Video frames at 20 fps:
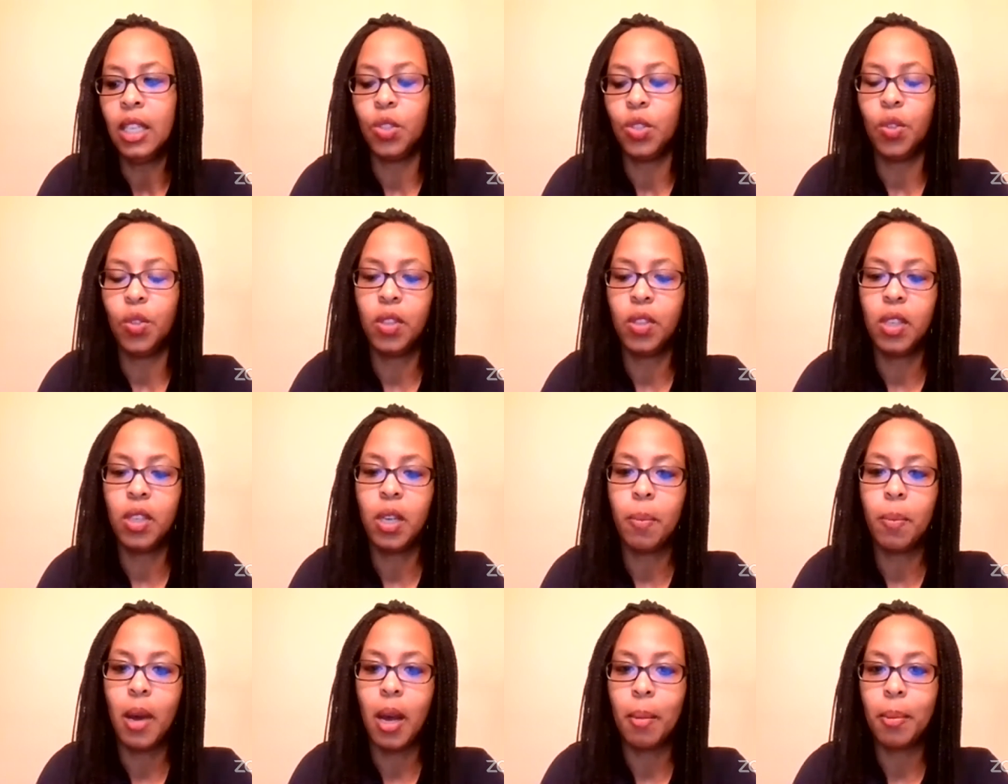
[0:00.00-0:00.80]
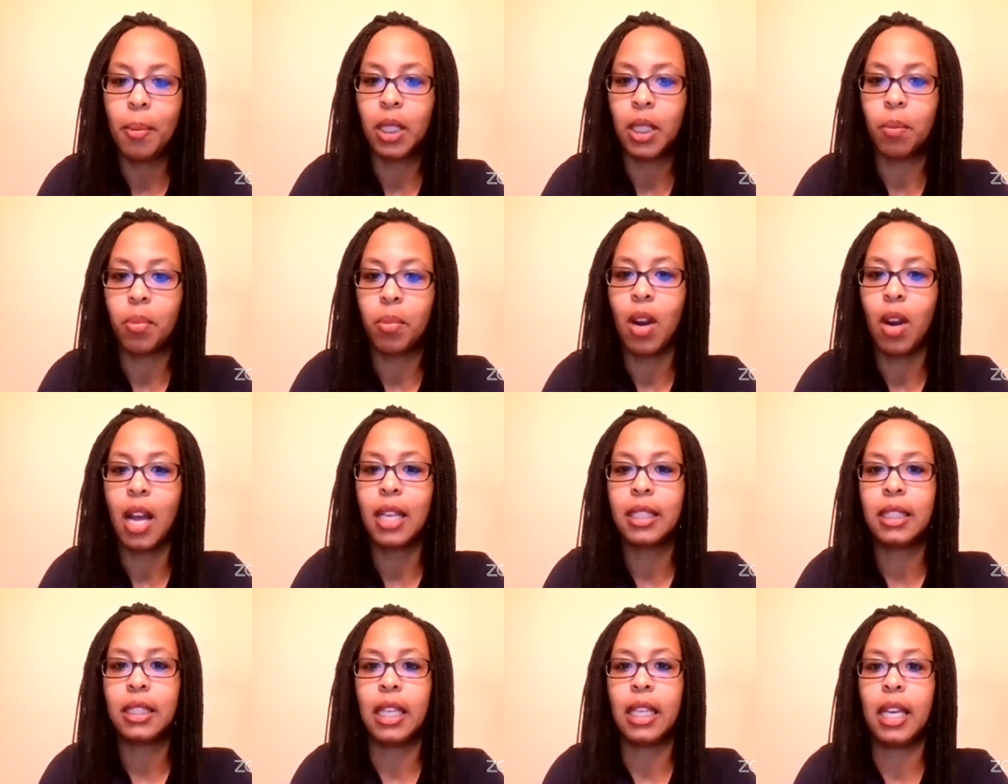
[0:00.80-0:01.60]
During the publishing
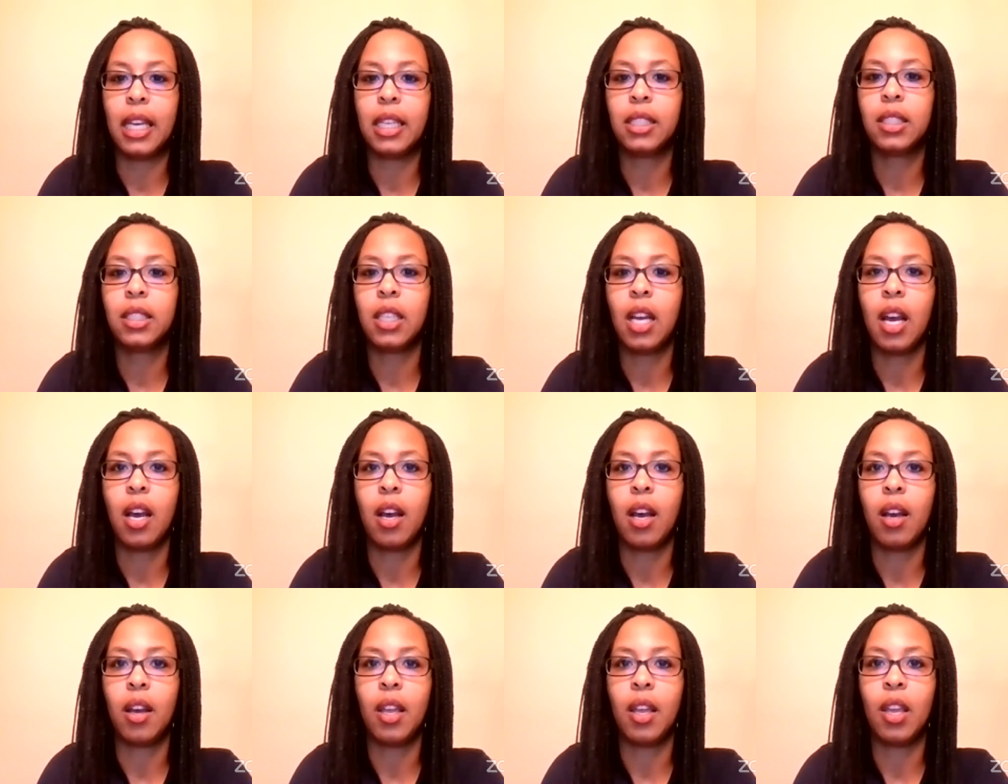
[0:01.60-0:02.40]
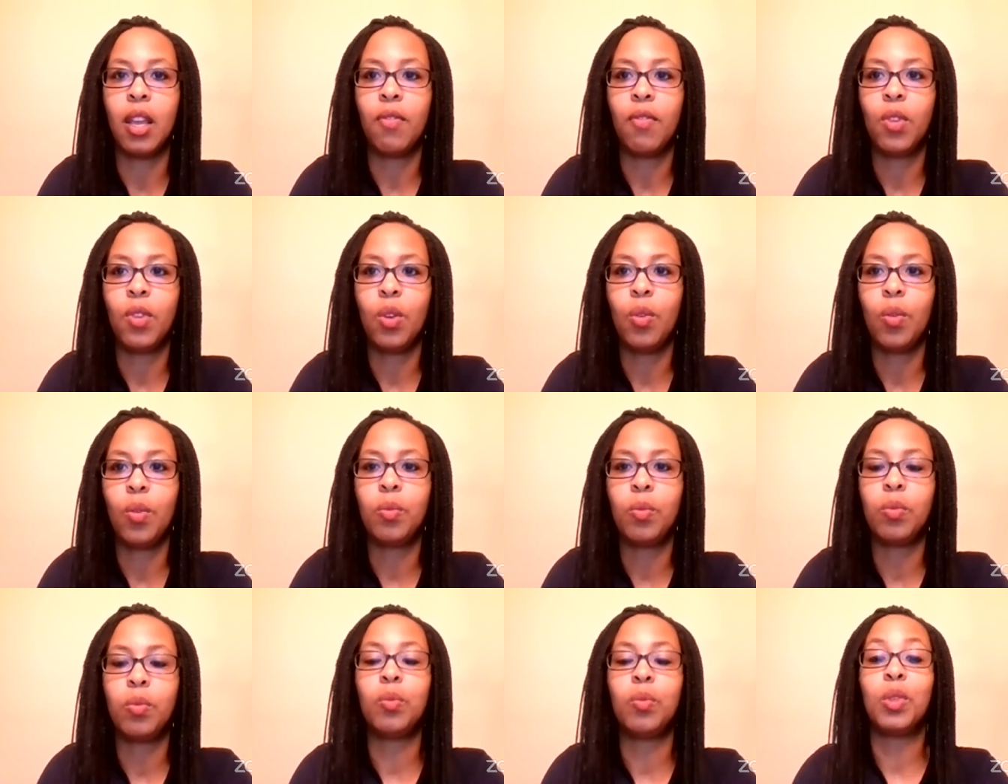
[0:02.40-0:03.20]
process, if
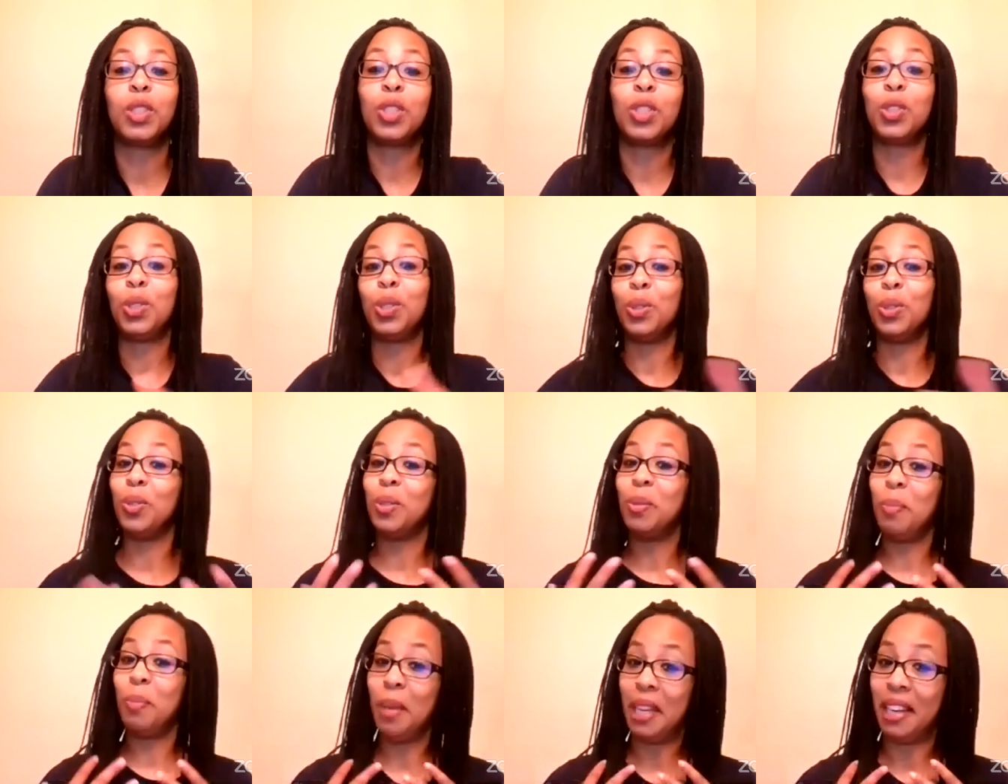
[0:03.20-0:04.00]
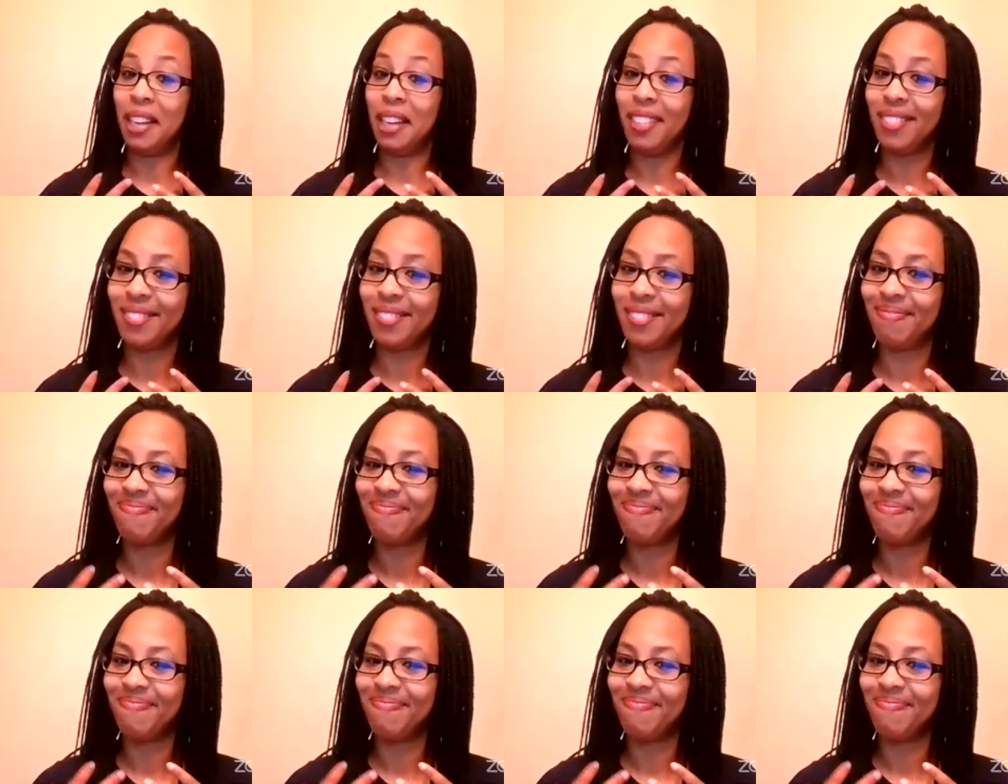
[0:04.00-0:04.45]
you were to choose me